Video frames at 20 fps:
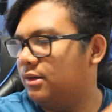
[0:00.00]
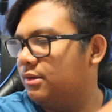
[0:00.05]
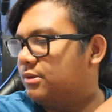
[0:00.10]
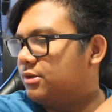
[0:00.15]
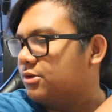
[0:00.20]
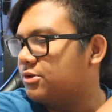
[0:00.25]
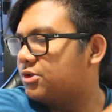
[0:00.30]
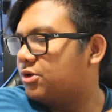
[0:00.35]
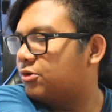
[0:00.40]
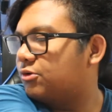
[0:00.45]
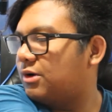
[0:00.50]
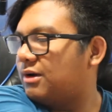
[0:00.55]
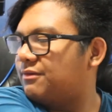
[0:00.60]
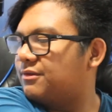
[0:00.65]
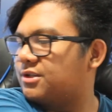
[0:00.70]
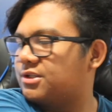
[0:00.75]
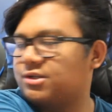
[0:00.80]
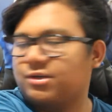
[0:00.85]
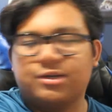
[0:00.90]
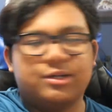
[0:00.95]
There's no
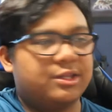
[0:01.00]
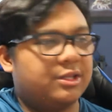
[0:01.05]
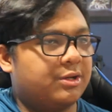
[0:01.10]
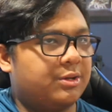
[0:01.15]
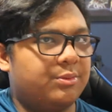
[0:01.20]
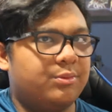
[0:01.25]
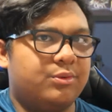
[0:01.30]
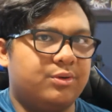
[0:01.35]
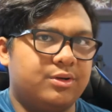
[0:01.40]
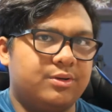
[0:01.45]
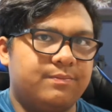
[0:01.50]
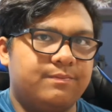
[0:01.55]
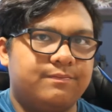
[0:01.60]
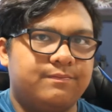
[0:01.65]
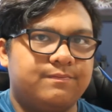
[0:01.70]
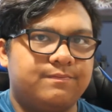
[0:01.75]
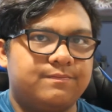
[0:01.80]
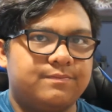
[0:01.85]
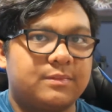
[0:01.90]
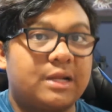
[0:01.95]
graphics card in there anymore.
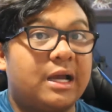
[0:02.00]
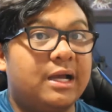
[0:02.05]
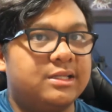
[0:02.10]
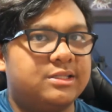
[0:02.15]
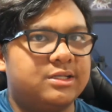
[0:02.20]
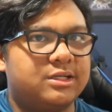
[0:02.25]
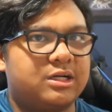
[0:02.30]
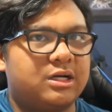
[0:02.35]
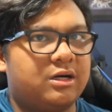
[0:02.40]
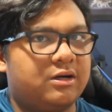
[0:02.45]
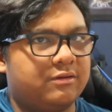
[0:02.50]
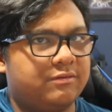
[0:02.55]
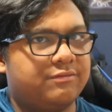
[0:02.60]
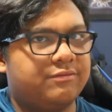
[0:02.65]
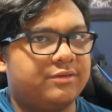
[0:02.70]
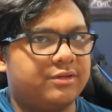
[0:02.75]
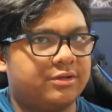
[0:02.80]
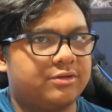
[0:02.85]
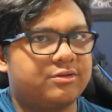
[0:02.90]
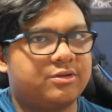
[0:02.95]
I took off
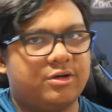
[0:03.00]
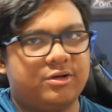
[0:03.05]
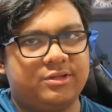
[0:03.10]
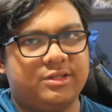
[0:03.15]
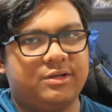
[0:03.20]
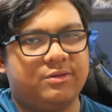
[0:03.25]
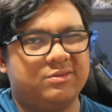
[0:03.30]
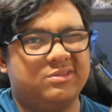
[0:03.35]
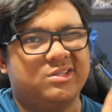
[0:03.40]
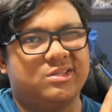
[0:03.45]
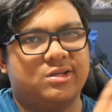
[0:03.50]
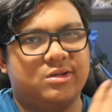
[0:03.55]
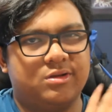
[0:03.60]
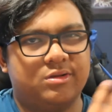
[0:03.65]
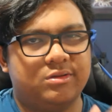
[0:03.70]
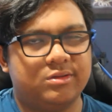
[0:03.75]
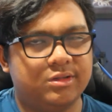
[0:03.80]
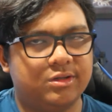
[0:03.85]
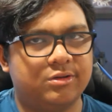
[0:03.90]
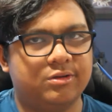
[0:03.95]
the card that was in there,
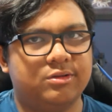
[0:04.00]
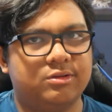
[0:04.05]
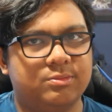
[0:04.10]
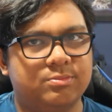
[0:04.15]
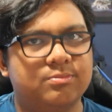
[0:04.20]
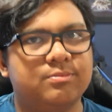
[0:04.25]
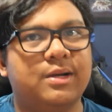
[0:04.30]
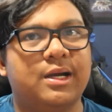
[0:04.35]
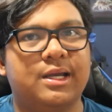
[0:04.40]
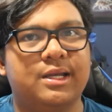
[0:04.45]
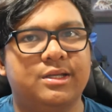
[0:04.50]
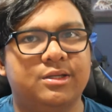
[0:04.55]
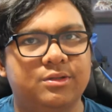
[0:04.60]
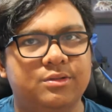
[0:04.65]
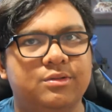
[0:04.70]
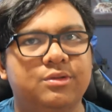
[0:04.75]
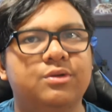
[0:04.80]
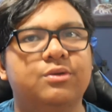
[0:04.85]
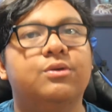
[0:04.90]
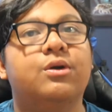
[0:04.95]
or my
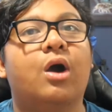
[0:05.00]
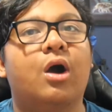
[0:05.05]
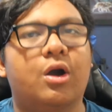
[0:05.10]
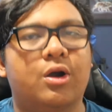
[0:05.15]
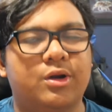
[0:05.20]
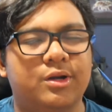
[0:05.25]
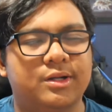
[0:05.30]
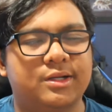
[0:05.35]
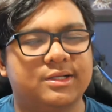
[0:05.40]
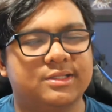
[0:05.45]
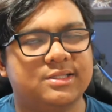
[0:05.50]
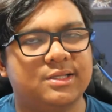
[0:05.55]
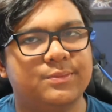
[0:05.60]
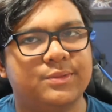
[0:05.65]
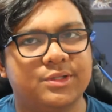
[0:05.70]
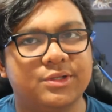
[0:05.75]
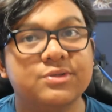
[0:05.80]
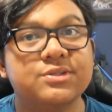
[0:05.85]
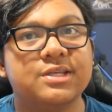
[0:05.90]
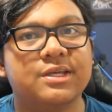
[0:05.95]
new card, because I've
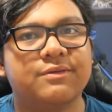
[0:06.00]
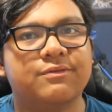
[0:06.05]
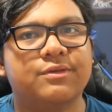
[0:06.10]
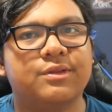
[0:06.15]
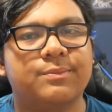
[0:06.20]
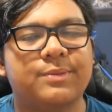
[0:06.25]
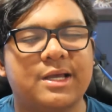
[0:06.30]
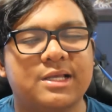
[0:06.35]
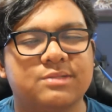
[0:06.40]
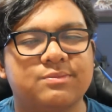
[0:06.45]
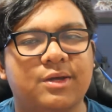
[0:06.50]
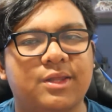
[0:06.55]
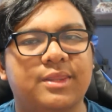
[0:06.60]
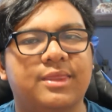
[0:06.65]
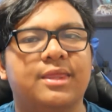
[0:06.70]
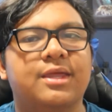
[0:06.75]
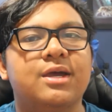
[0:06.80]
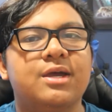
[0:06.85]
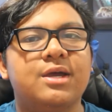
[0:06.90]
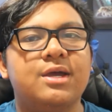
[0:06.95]
been using it for the past month.
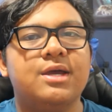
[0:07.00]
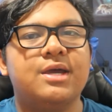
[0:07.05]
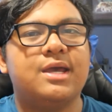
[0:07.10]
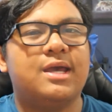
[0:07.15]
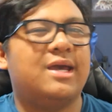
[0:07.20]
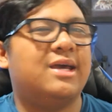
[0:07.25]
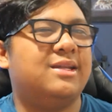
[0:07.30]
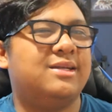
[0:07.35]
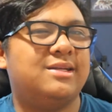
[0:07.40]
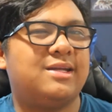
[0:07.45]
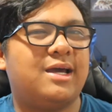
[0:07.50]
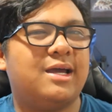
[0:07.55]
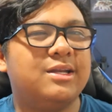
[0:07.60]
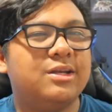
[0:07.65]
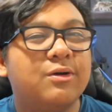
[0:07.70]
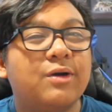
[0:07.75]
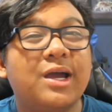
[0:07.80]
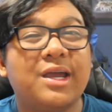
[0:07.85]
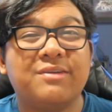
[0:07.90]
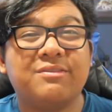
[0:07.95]
And I
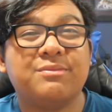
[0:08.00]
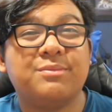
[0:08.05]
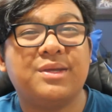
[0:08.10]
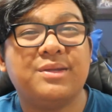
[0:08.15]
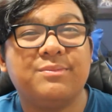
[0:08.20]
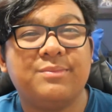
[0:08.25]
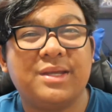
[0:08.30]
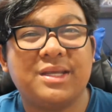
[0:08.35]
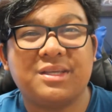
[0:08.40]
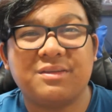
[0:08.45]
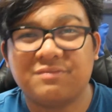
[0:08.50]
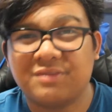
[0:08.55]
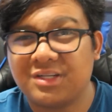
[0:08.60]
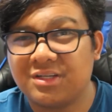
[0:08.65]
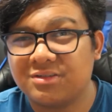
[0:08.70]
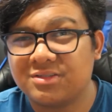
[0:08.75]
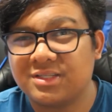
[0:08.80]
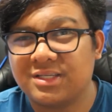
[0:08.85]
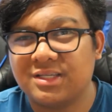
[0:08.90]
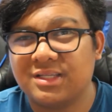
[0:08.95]
know I haven't made making
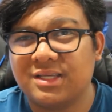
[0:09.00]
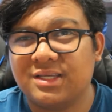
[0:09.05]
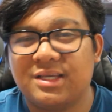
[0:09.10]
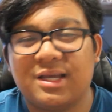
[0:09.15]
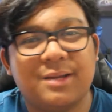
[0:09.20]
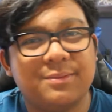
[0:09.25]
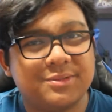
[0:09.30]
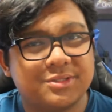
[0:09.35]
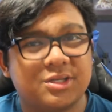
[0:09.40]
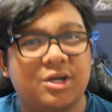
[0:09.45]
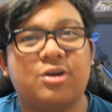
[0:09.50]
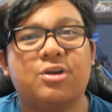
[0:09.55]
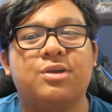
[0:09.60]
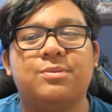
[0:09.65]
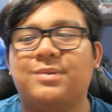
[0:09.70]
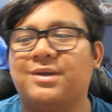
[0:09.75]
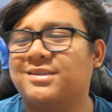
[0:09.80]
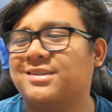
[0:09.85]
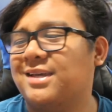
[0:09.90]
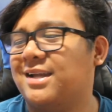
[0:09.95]
videos lately. I'm sorry
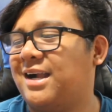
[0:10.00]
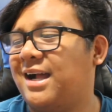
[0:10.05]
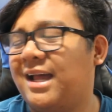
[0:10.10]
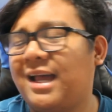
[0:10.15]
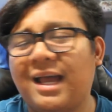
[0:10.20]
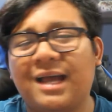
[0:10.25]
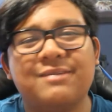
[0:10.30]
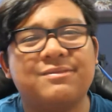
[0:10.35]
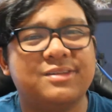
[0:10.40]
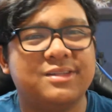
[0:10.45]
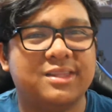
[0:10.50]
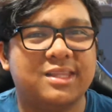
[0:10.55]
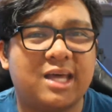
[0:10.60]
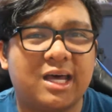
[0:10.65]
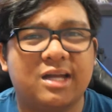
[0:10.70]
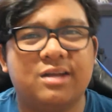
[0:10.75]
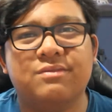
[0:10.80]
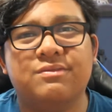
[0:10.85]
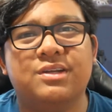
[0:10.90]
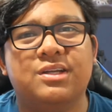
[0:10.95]
about that. I have a
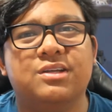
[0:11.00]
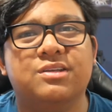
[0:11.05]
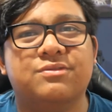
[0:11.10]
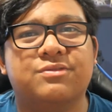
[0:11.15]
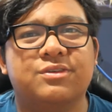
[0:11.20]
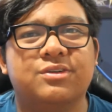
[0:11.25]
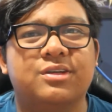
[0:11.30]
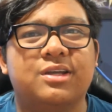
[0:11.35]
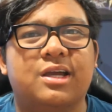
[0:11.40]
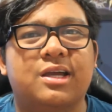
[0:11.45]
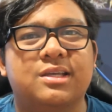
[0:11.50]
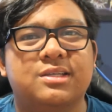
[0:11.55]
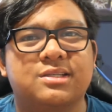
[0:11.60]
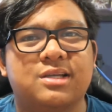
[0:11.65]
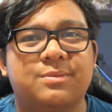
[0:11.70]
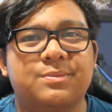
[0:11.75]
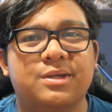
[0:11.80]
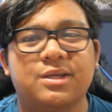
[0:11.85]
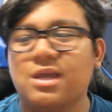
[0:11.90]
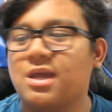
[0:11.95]
lot of videos for you guys
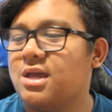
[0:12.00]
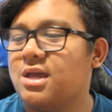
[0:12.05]
coming.